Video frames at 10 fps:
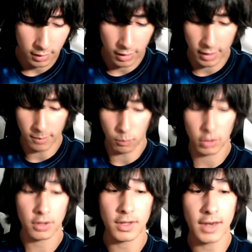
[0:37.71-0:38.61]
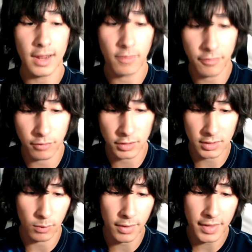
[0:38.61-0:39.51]
Um, we're looking at a force of
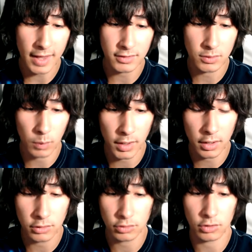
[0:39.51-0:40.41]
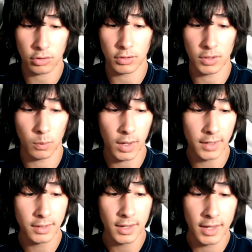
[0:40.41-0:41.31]
1,131,